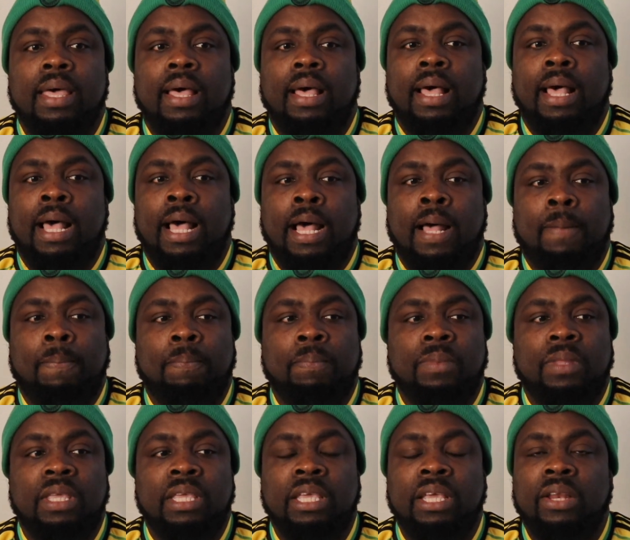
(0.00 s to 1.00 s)
And
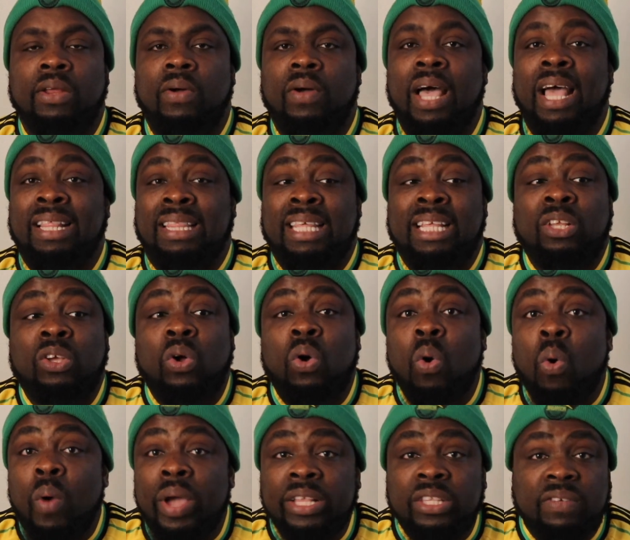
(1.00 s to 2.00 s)
then
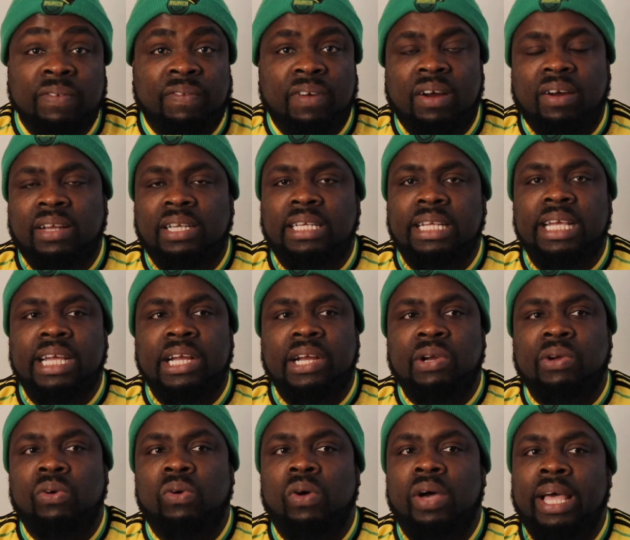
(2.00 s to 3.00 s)
going to
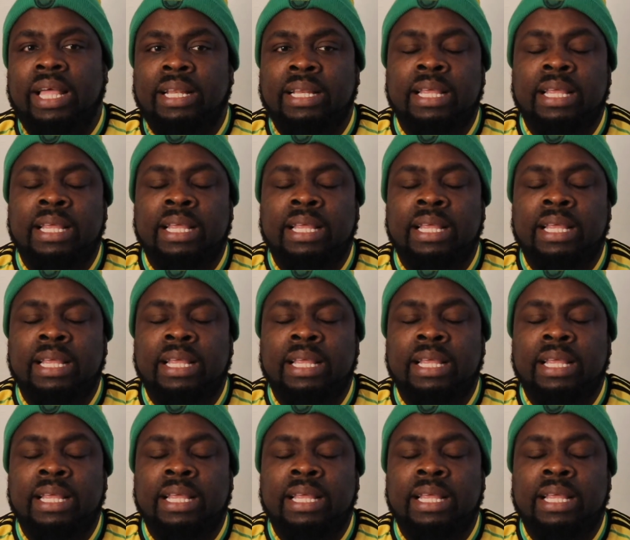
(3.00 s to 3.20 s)
Varadero